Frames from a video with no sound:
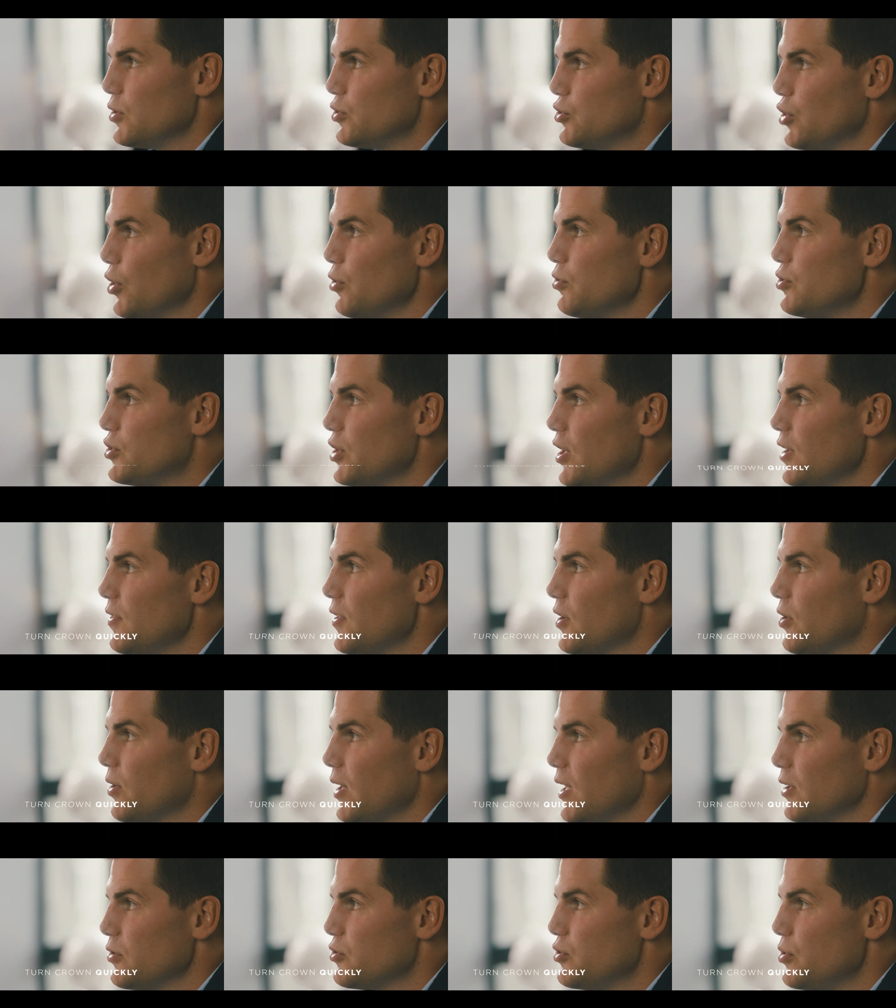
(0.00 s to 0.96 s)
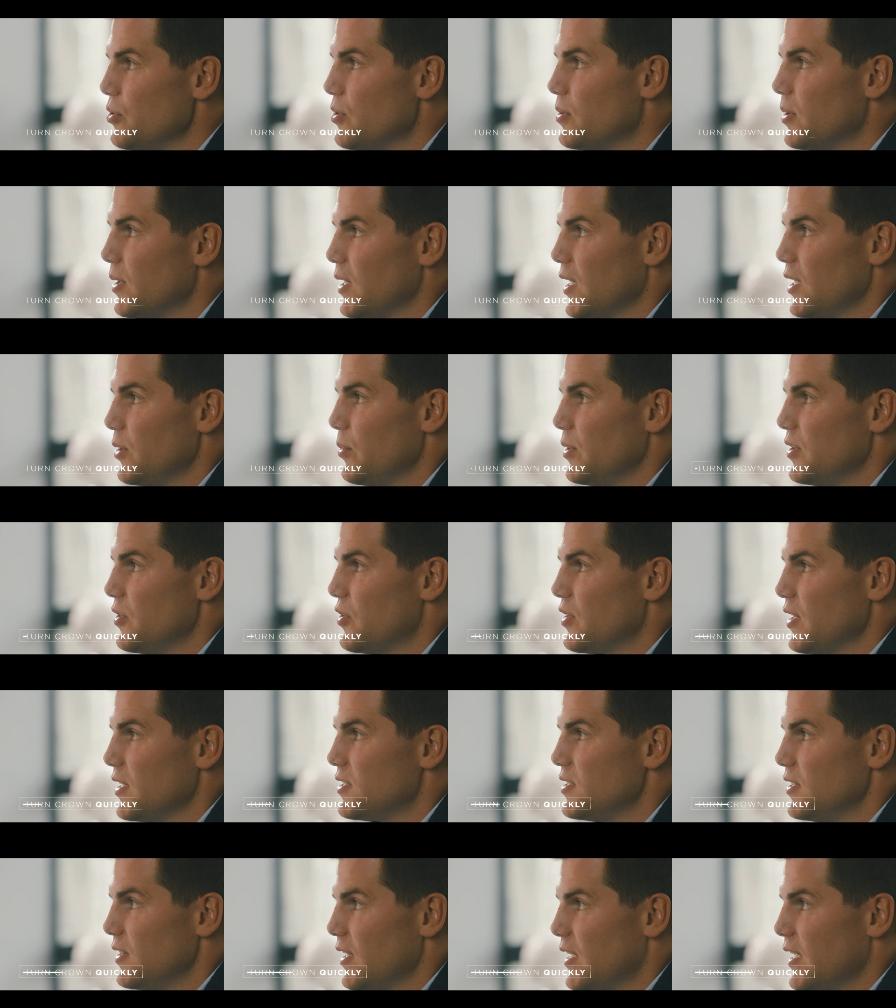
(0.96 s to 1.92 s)
Don't turn the crown too quickly when
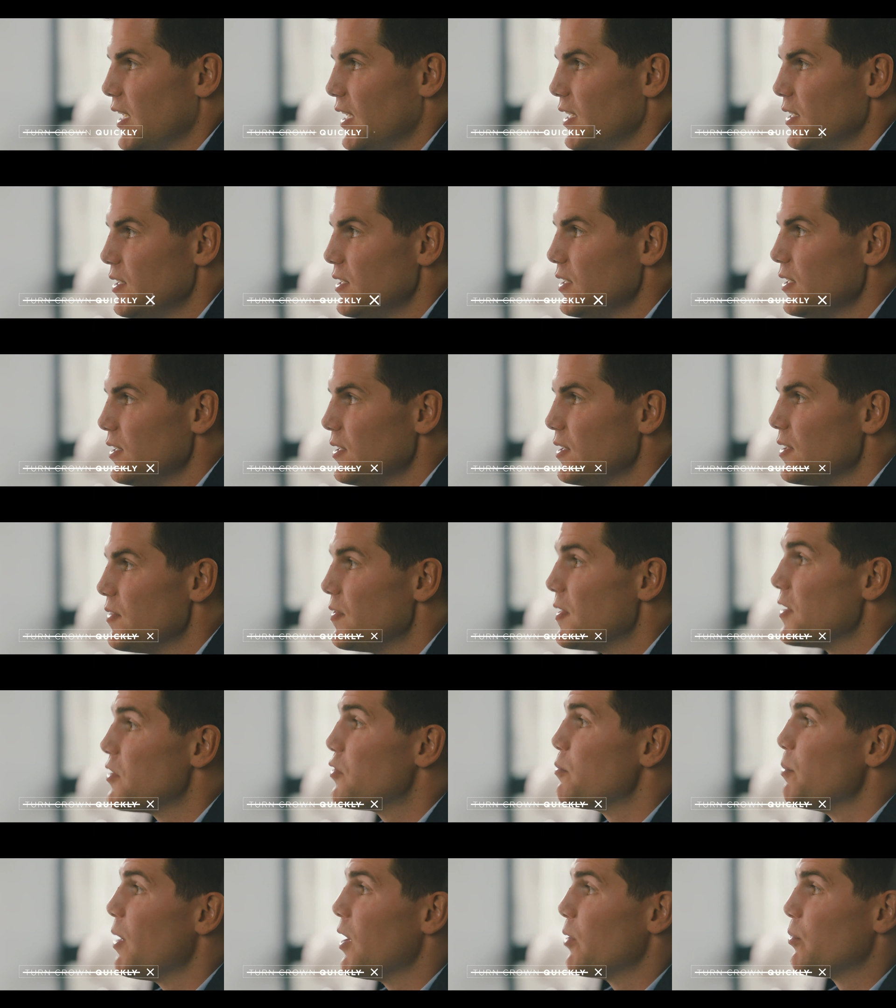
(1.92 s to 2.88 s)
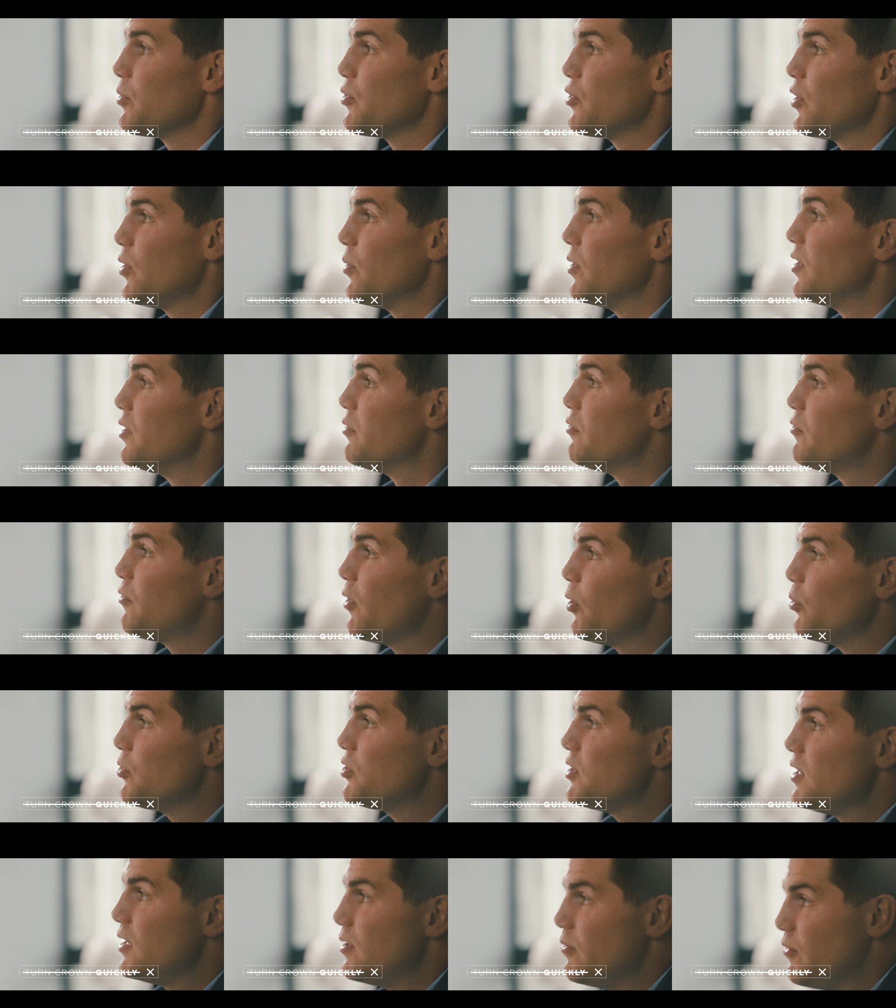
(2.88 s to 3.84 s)
setting the calendar. This might result in a
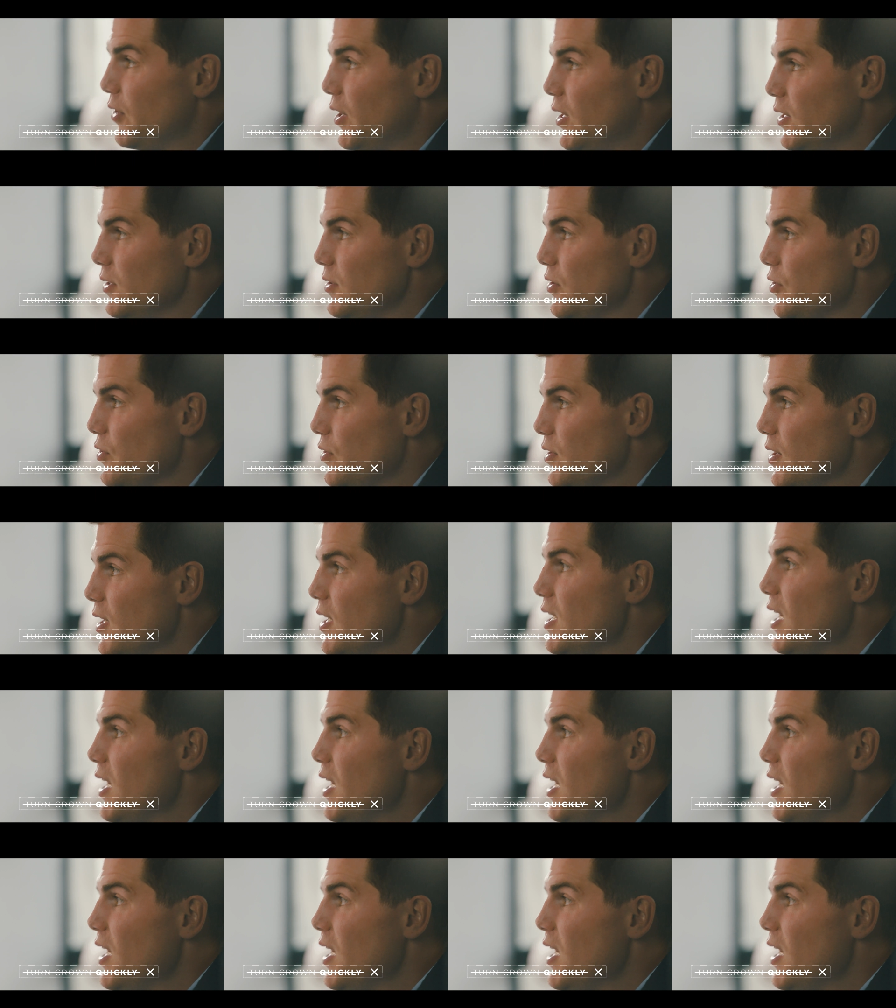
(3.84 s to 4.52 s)
faulty advance